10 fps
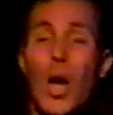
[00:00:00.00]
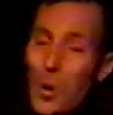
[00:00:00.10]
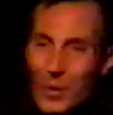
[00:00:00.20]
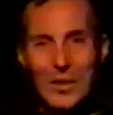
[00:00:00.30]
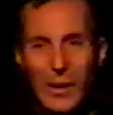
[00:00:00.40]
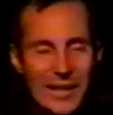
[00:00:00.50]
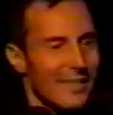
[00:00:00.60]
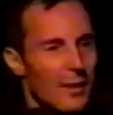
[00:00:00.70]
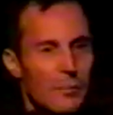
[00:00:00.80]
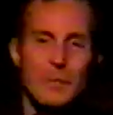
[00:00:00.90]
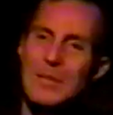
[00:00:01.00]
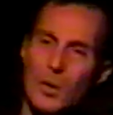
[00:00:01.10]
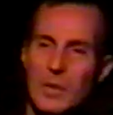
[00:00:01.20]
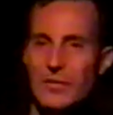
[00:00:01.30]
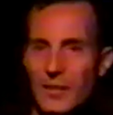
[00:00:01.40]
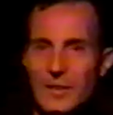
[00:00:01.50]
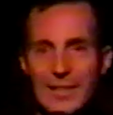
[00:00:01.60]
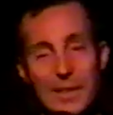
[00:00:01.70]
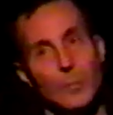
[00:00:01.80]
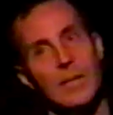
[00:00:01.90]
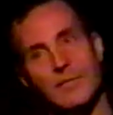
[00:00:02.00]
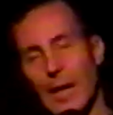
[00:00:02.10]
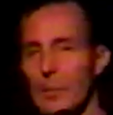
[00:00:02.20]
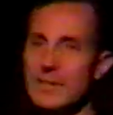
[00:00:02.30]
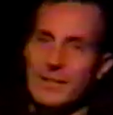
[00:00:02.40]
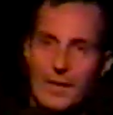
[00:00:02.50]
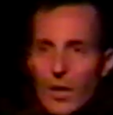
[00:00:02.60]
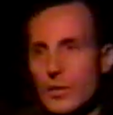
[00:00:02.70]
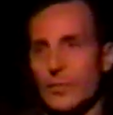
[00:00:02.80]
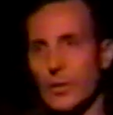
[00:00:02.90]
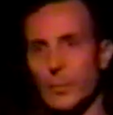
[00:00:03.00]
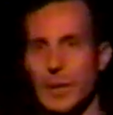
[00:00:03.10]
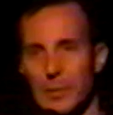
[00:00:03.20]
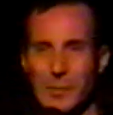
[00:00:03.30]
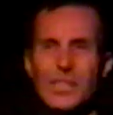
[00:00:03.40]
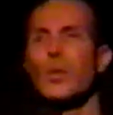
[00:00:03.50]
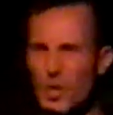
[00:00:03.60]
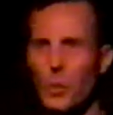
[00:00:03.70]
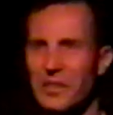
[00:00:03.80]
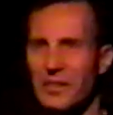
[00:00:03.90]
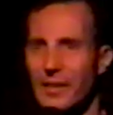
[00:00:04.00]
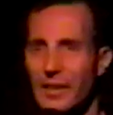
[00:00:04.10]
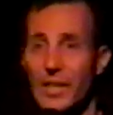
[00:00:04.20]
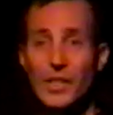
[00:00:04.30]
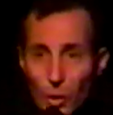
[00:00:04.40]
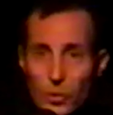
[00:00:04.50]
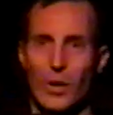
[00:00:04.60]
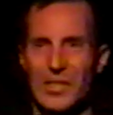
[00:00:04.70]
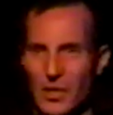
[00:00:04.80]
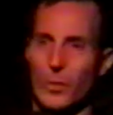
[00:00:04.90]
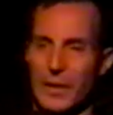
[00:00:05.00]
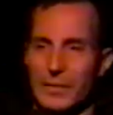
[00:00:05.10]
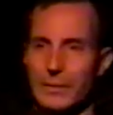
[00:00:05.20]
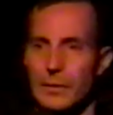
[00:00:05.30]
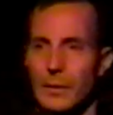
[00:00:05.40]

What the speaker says: Oh, what a great! It must be so much fun to pick fabrics and colors for other people. I'm like, you do it. You try doing it.